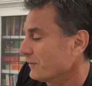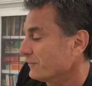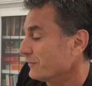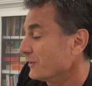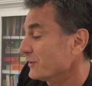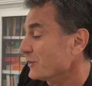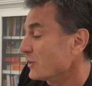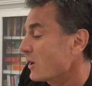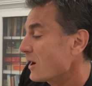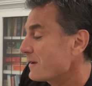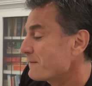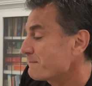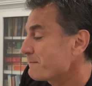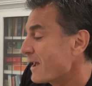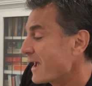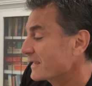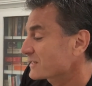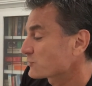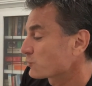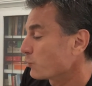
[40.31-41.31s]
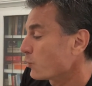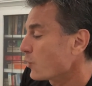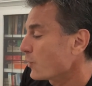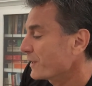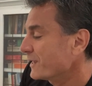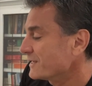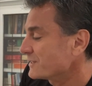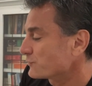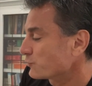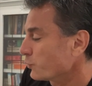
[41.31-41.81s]
The night Max wore
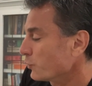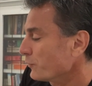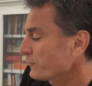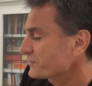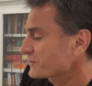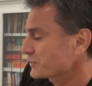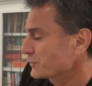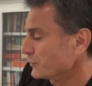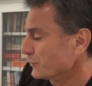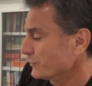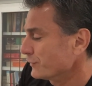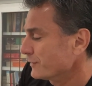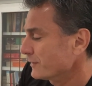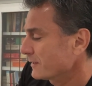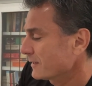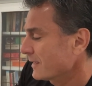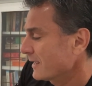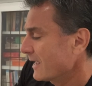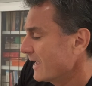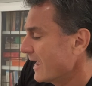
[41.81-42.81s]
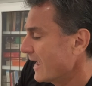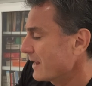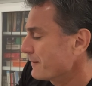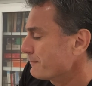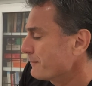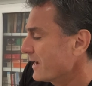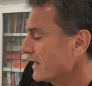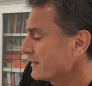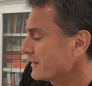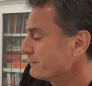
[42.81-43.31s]
his wolf suit
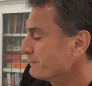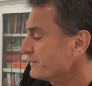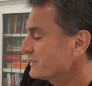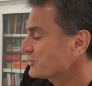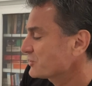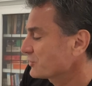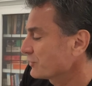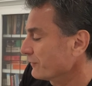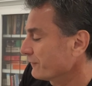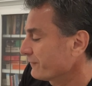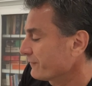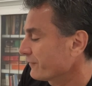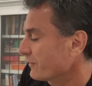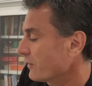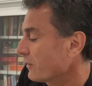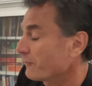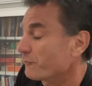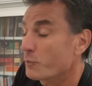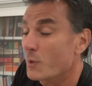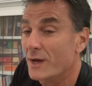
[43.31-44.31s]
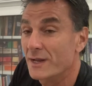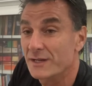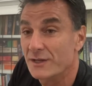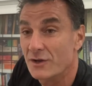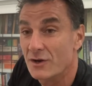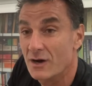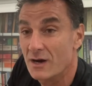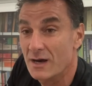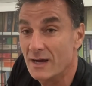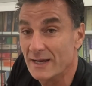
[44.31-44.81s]
and made mischief of one
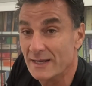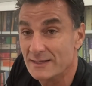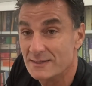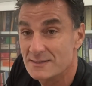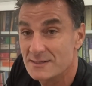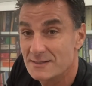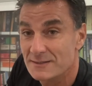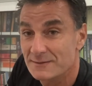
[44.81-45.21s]
kind